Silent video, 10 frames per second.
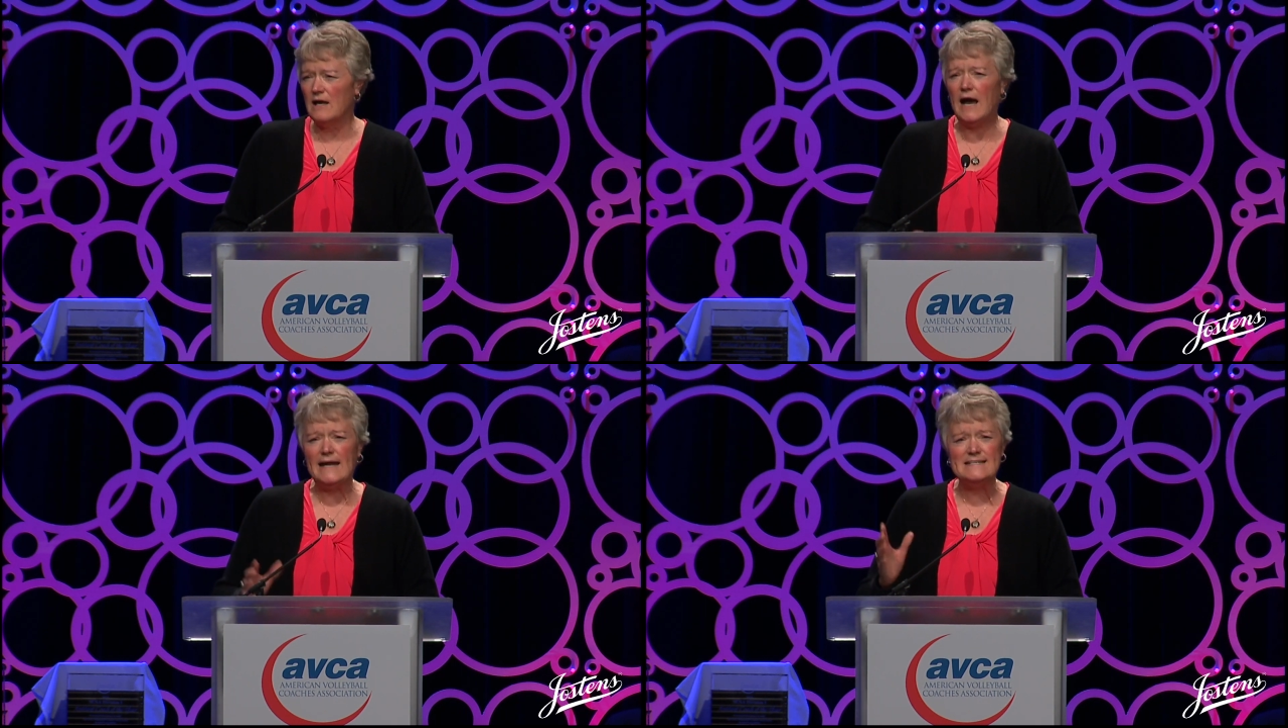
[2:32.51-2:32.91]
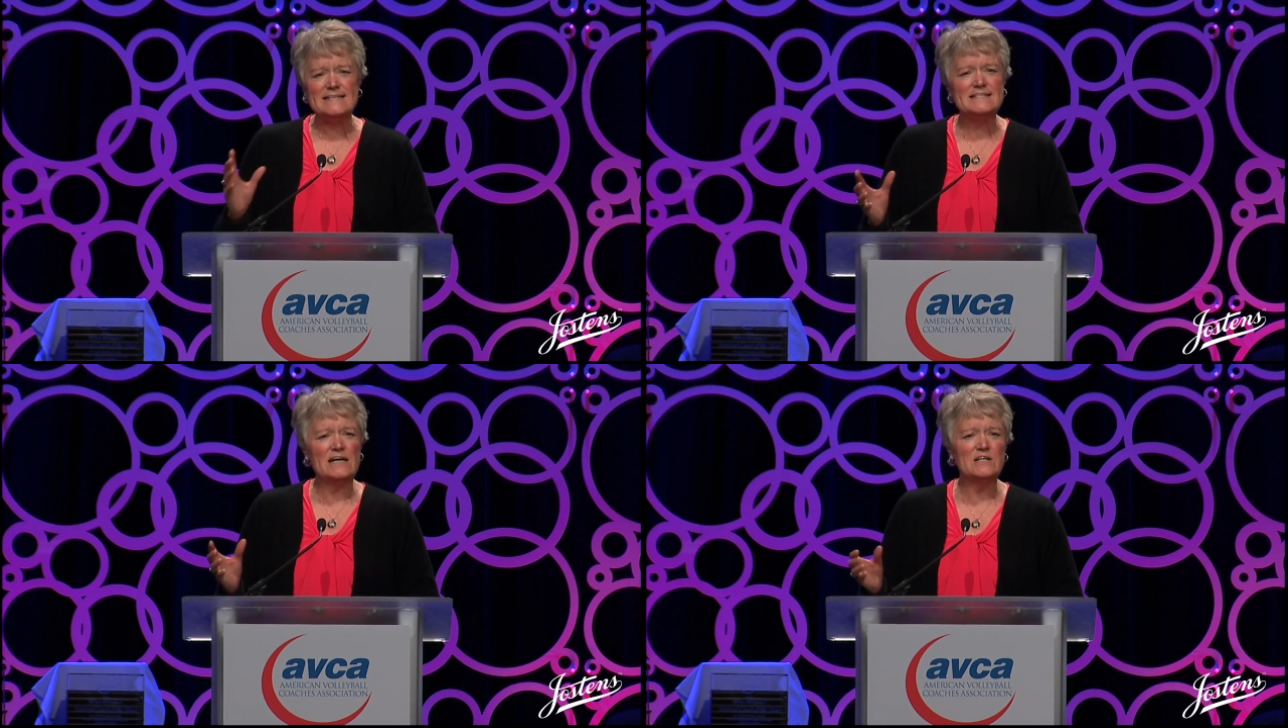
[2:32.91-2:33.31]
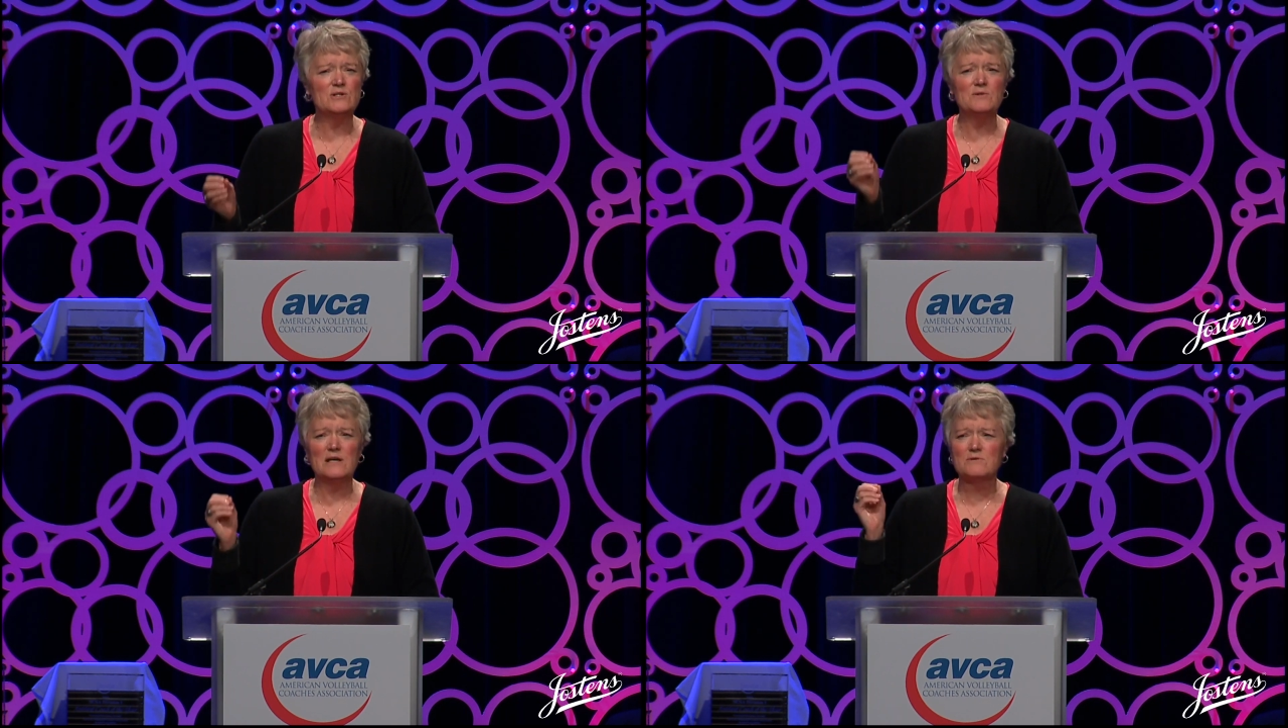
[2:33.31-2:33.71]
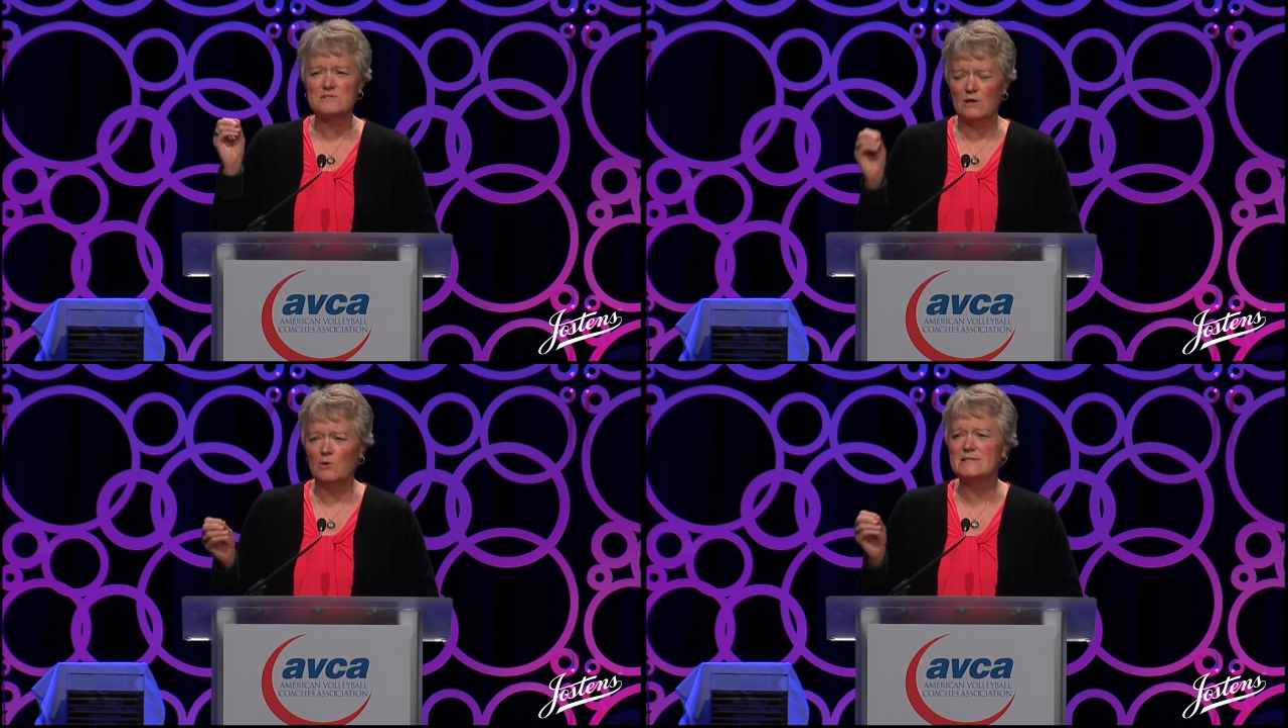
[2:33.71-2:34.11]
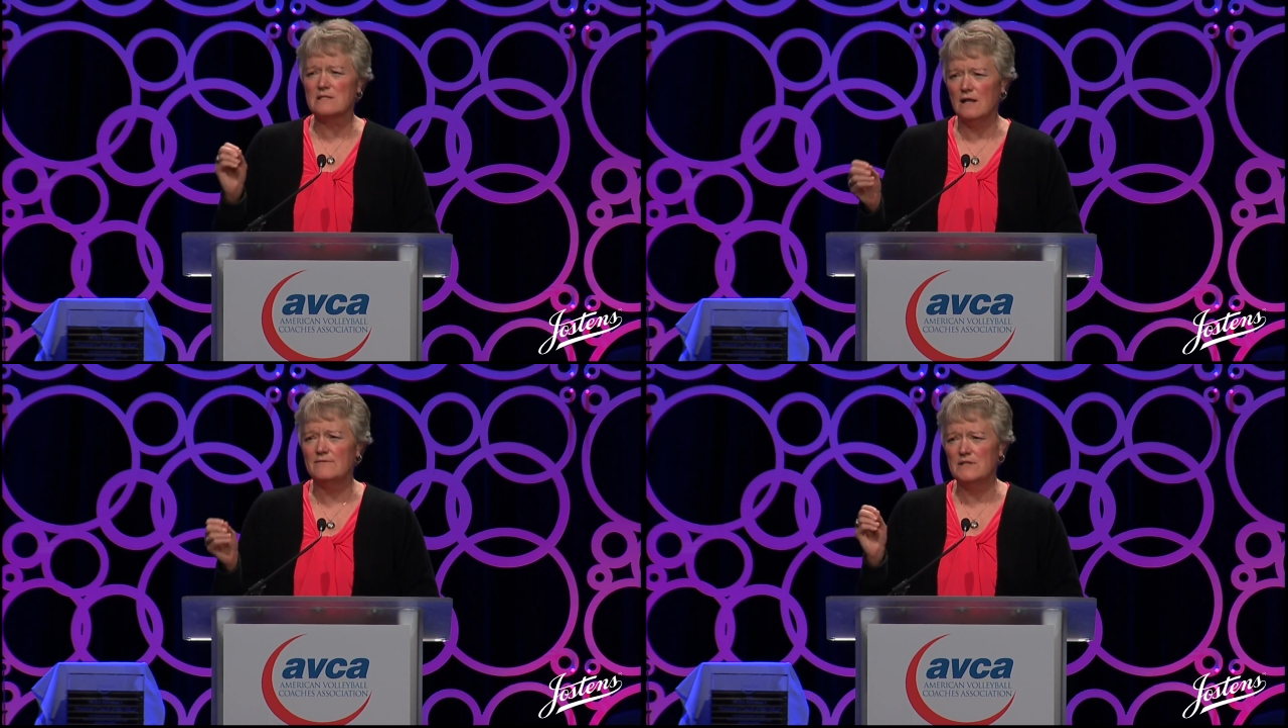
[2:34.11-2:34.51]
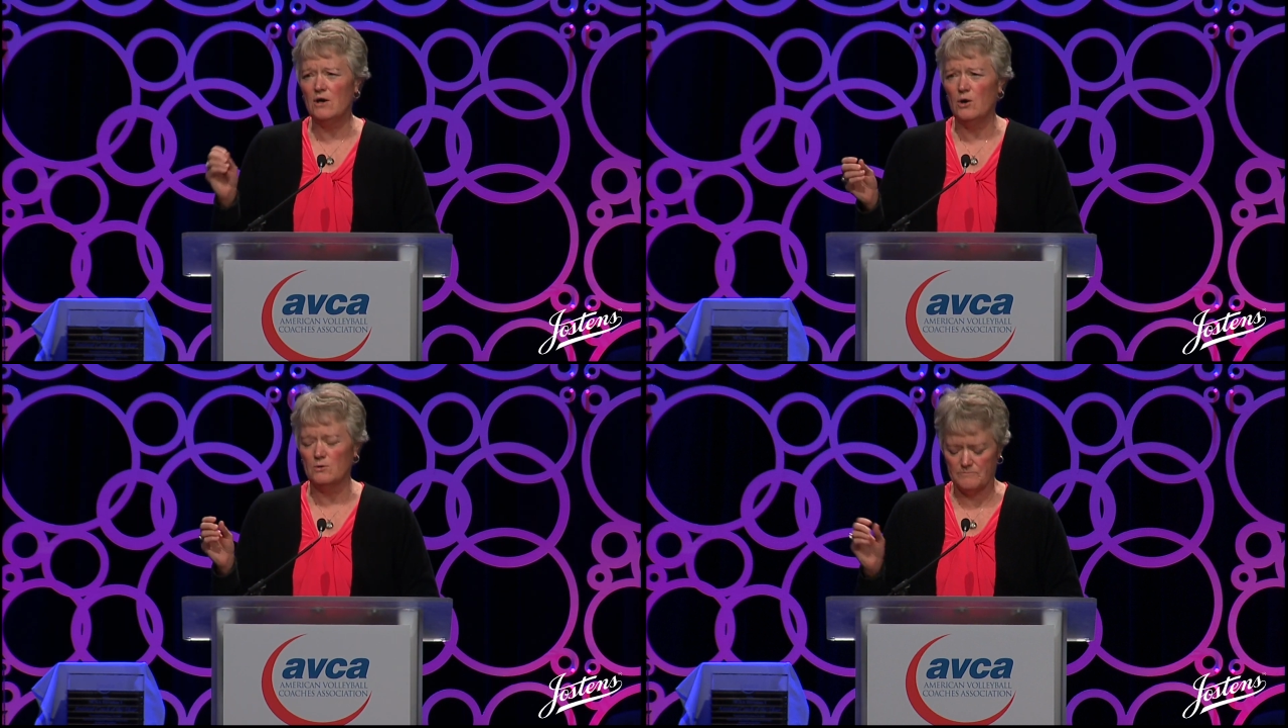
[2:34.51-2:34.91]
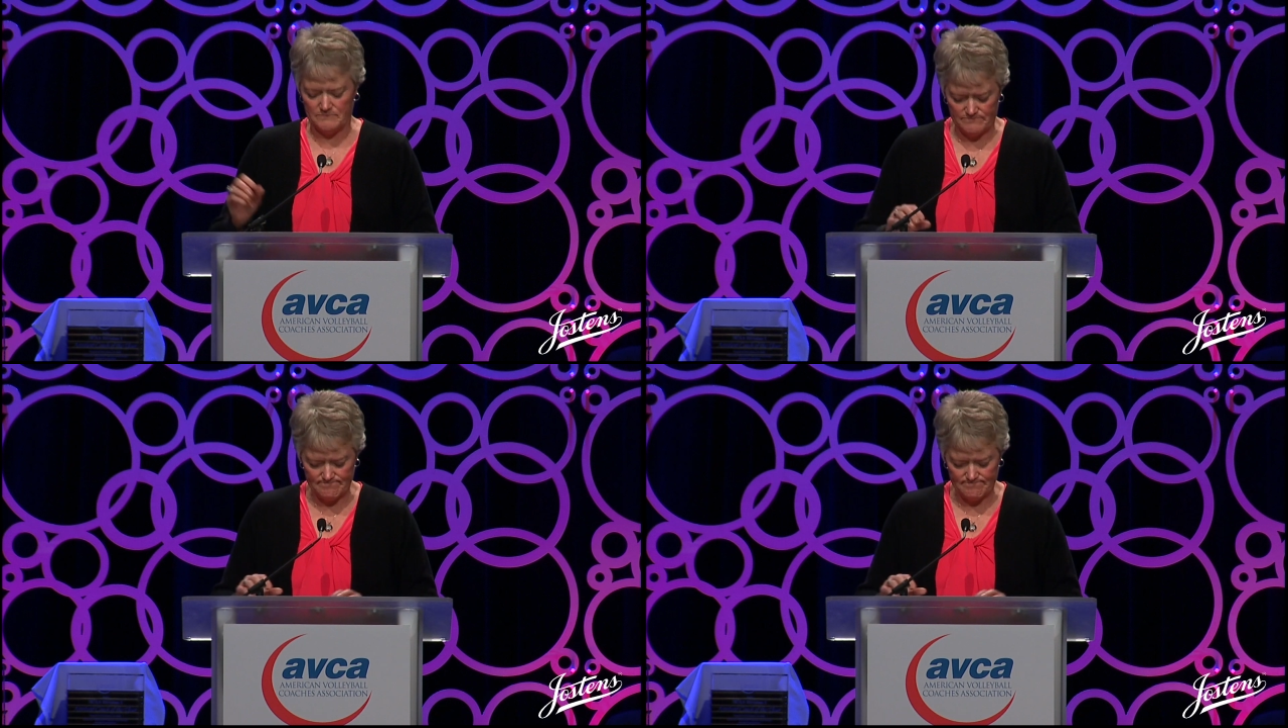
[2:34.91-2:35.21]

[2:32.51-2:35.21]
I did tell you there was always love in the home.